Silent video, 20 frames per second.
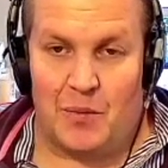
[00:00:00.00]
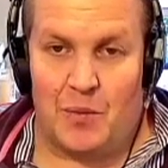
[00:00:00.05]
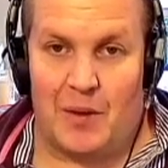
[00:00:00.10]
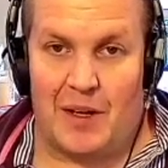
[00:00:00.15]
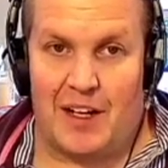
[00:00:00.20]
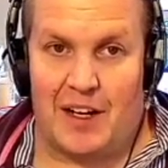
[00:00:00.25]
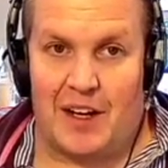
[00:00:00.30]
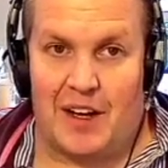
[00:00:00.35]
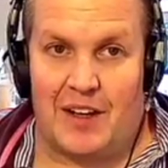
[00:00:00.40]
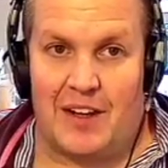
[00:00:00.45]

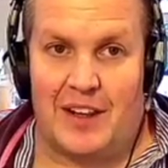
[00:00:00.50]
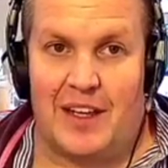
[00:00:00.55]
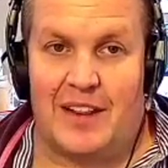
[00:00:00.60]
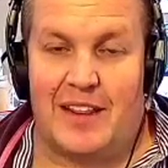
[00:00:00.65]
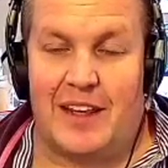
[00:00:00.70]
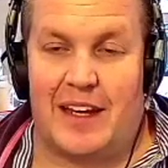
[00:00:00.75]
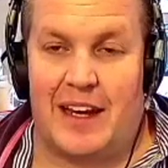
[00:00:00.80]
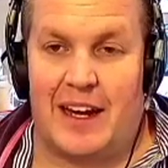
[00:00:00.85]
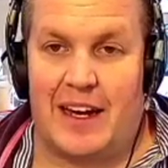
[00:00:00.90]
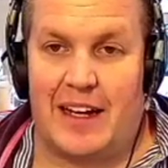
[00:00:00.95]
We know
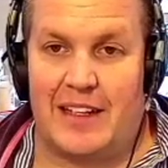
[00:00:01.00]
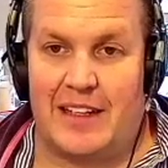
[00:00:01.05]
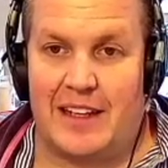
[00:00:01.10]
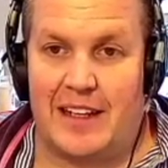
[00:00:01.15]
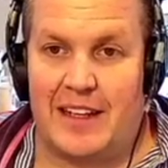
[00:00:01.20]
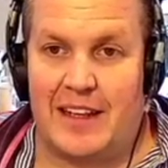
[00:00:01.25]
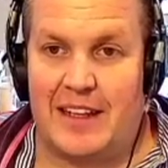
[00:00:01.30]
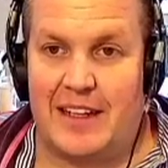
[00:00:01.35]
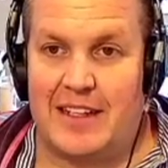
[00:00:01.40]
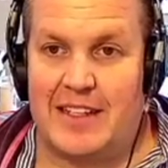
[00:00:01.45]
that the
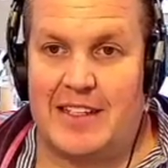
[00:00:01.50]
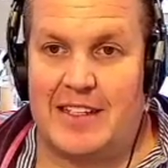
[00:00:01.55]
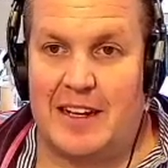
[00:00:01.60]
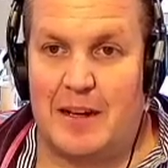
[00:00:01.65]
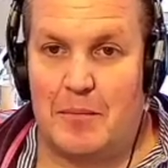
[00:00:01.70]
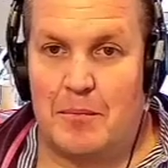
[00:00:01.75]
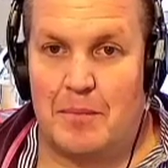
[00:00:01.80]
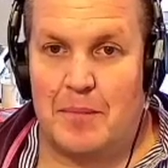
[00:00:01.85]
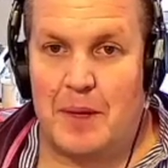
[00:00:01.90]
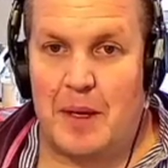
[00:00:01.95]
idea that
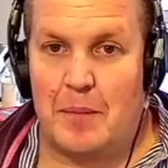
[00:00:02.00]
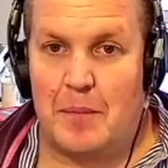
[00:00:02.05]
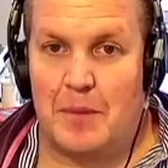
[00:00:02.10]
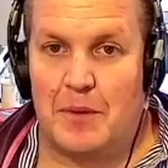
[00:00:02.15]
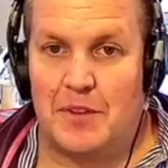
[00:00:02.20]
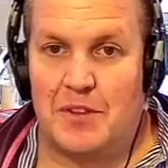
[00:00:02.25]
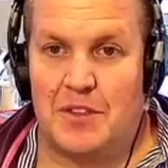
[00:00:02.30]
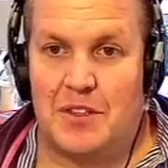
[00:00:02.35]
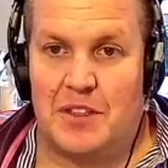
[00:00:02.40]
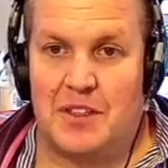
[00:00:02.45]
some
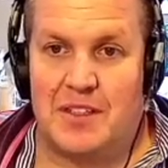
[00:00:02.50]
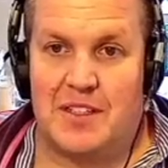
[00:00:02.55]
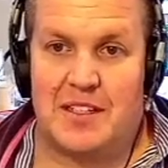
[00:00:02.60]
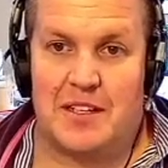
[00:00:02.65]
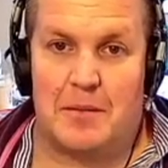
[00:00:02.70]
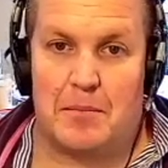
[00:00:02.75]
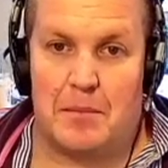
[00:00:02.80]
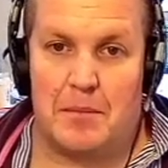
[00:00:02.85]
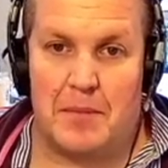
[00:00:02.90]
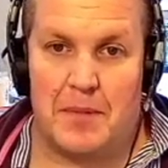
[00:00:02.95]
people should
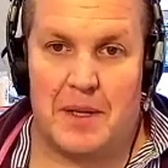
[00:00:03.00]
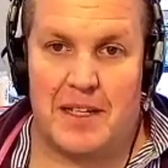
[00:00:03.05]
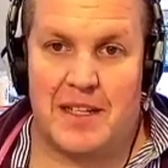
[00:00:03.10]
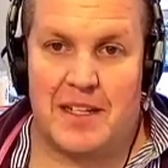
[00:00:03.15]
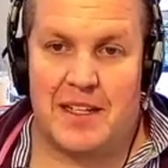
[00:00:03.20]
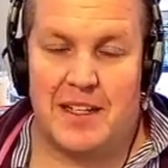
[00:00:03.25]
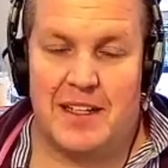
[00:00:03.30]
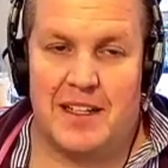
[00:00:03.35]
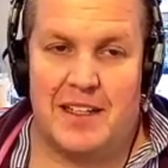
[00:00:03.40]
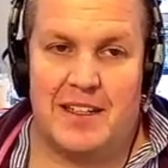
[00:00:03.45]

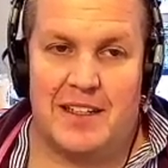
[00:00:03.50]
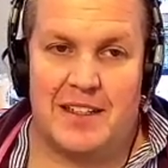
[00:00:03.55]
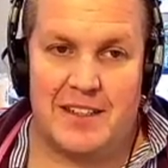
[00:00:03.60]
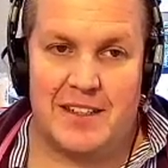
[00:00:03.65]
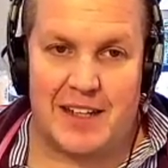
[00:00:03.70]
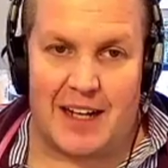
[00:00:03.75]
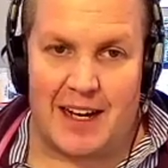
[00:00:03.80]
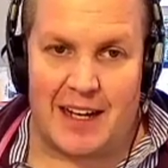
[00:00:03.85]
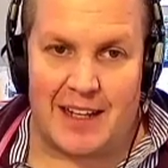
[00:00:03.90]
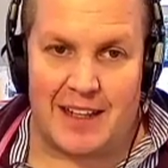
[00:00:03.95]
submit
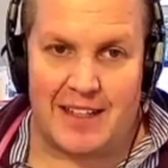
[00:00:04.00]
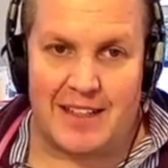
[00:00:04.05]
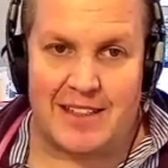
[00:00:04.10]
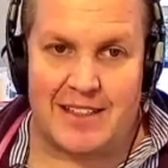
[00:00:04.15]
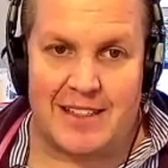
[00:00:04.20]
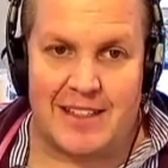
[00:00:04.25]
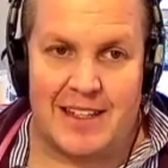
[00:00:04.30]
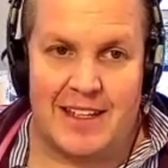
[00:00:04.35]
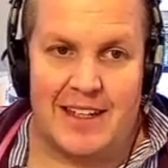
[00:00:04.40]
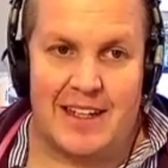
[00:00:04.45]
to
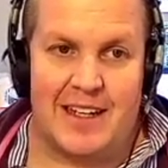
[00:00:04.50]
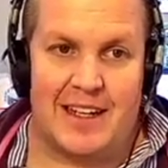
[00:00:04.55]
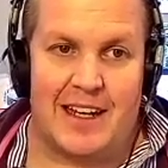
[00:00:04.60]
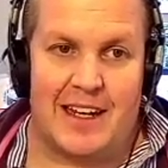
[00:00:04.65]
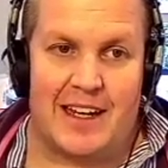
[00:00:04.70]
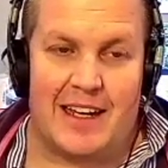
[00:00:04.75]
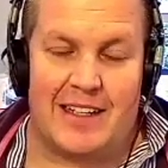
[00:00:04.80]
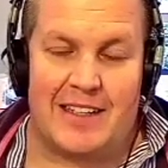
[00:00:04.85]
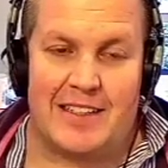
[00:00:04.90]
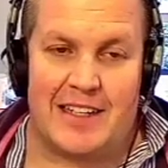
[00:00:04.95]
others
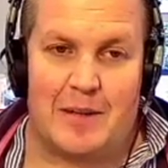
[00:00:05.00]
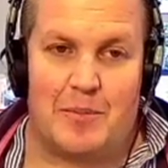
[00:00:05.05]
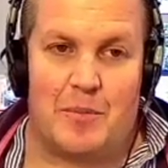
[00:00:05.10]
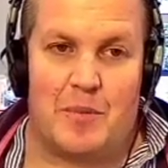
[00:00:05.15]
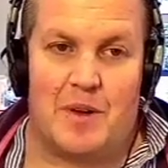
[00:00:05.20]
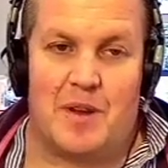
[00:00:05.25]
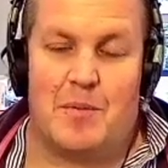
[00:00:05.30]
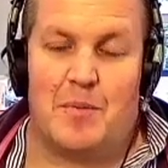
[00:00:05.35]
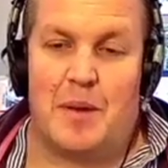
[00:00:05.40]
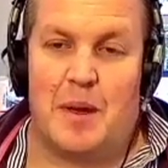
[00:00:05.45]
ends
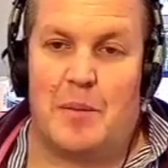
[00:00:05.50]
up with